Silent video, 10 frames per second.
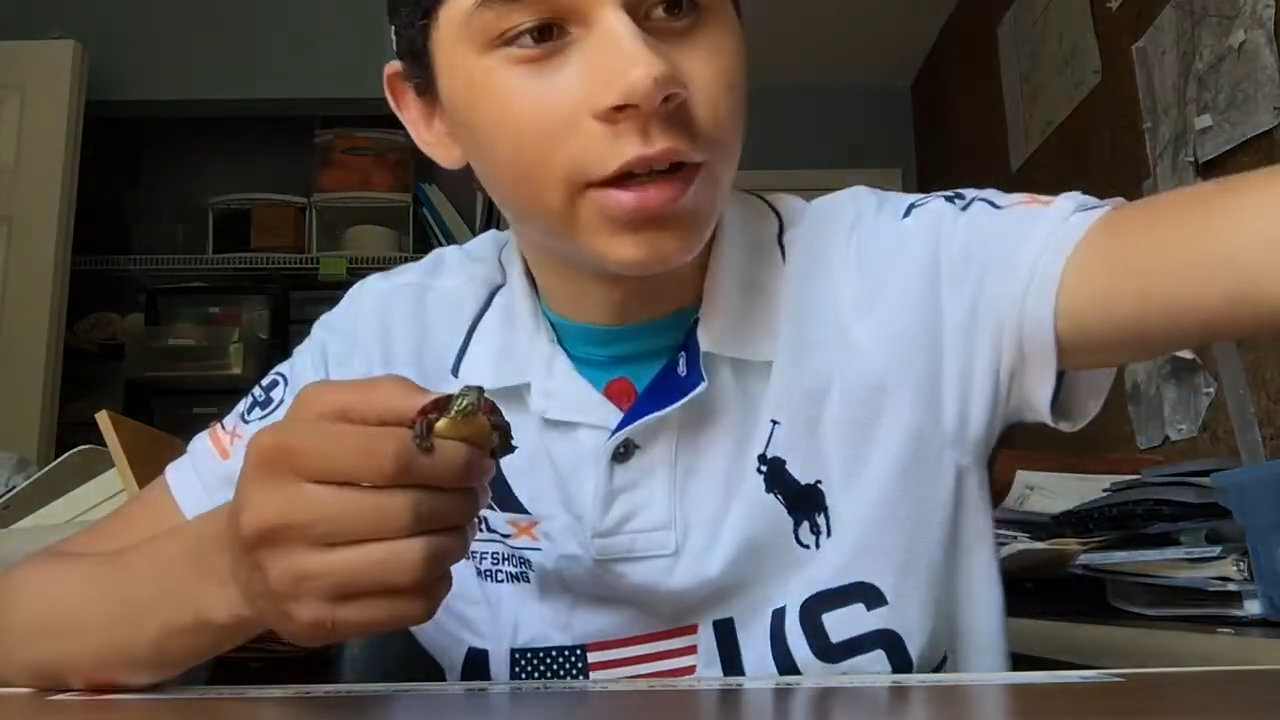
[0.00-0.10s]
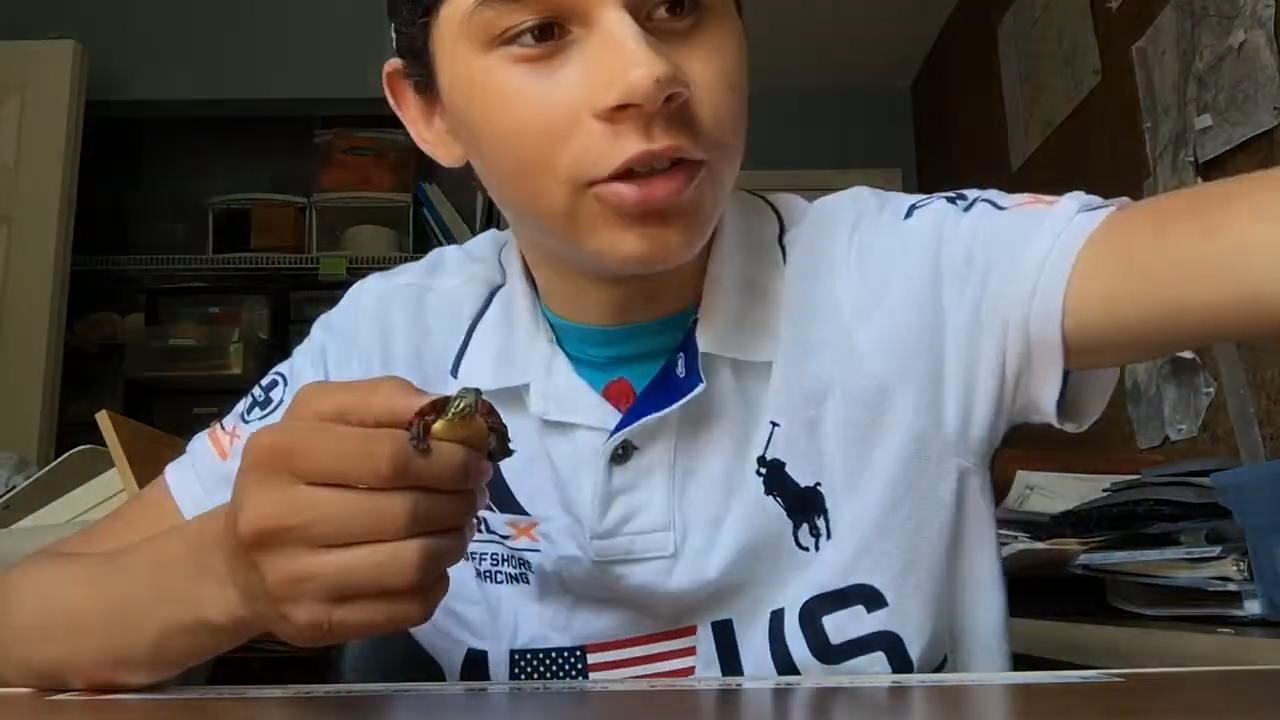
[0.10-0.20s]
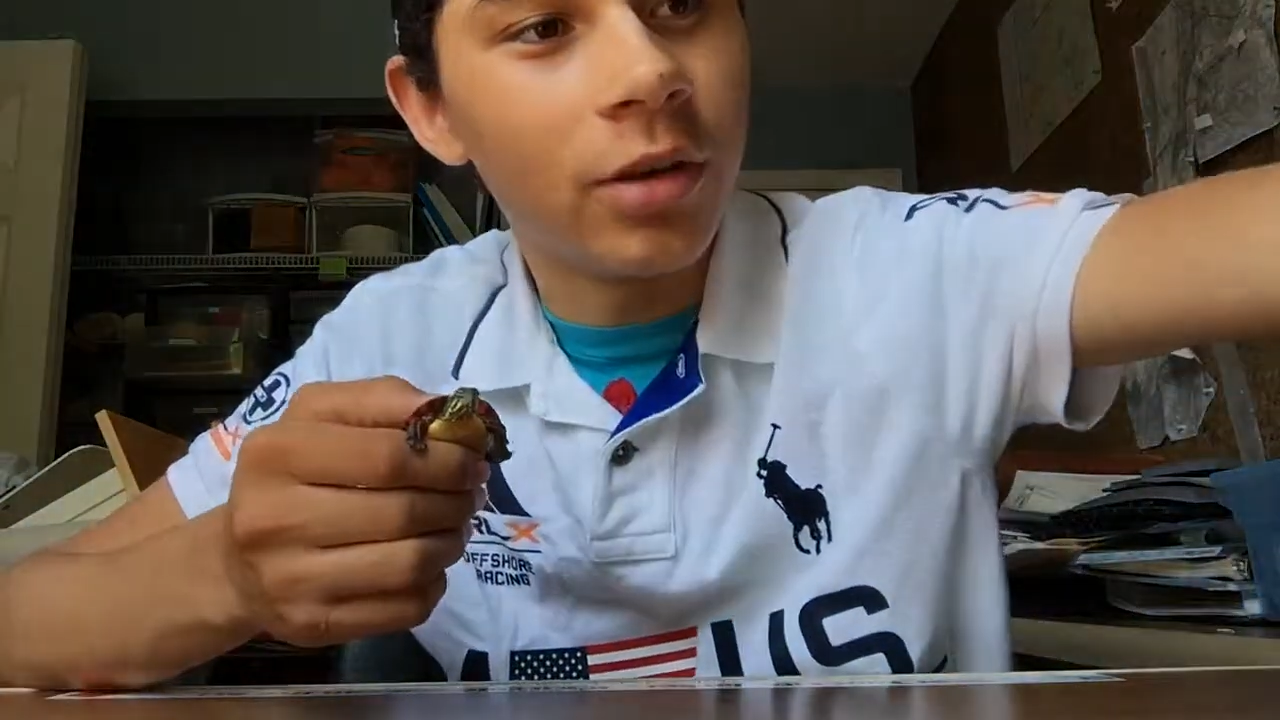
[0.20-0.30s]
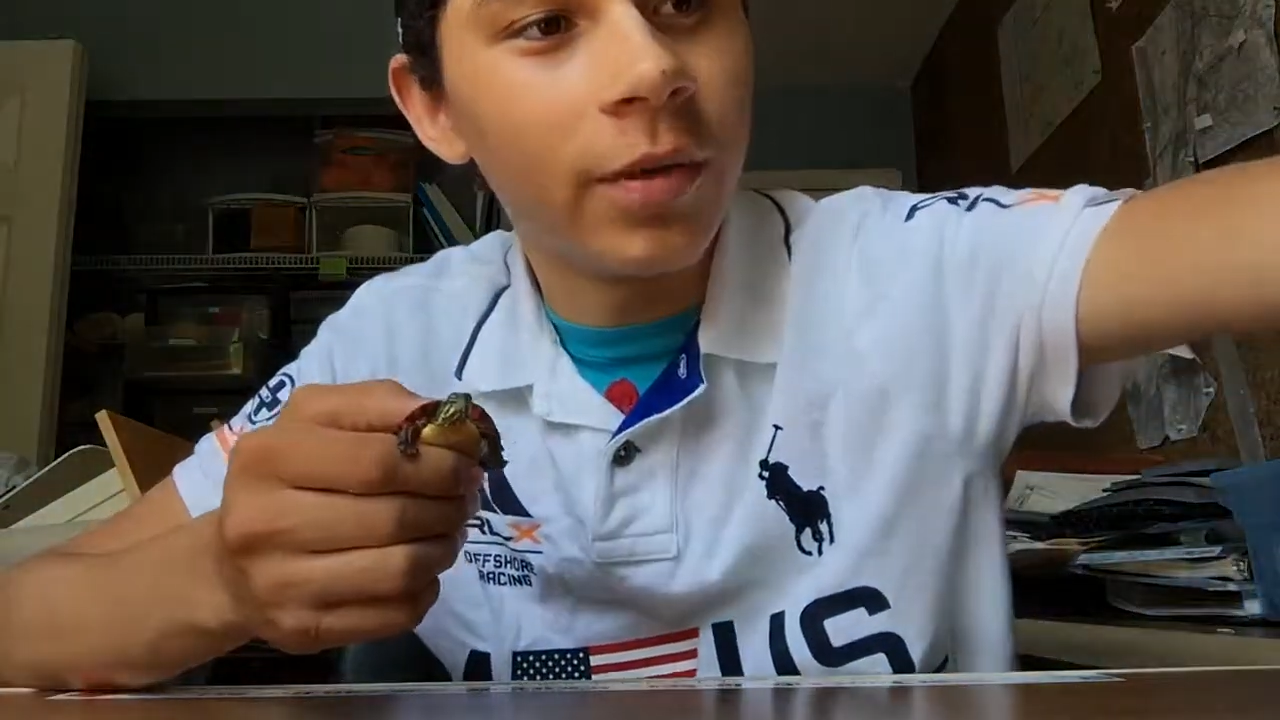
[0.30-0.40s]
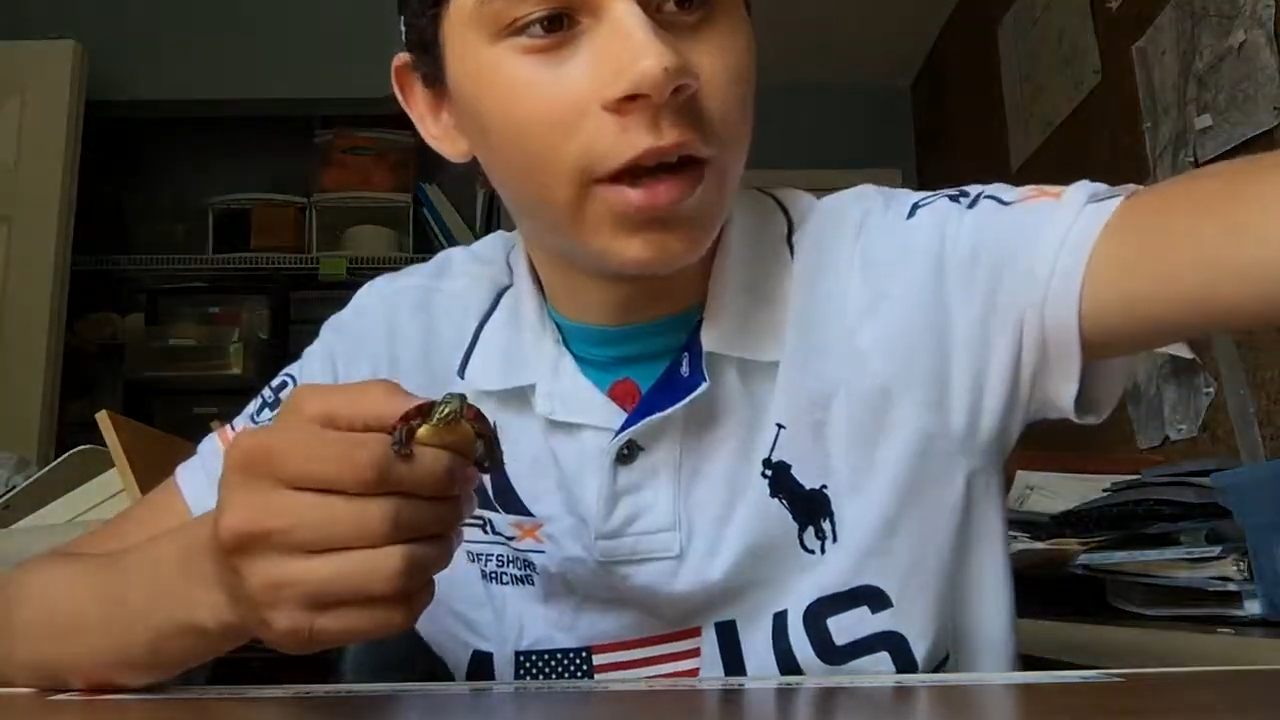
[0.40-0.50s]
to
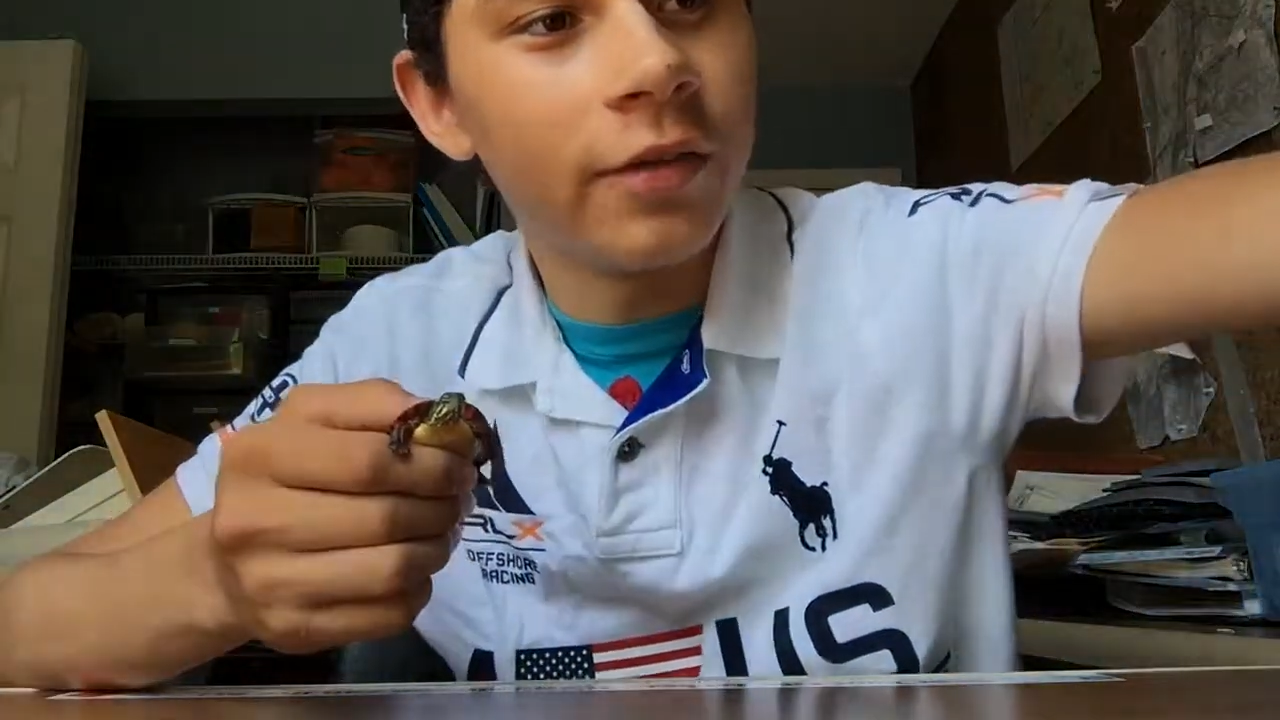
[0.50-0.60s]
jump out